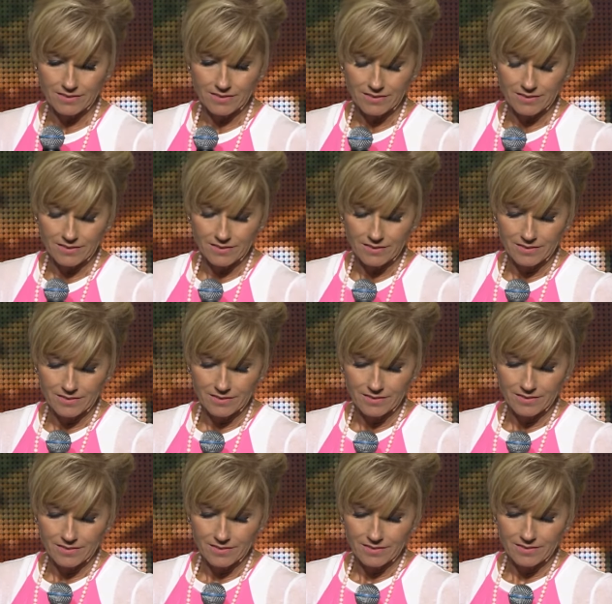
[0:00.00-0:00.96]

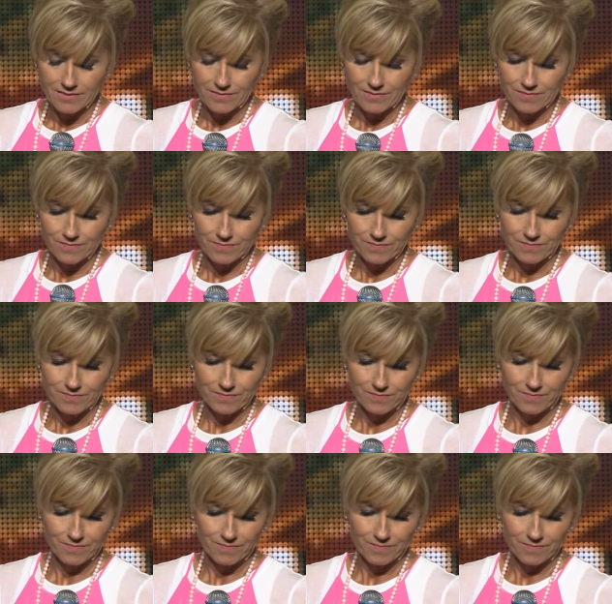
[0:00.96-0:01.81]
Nobody speaks.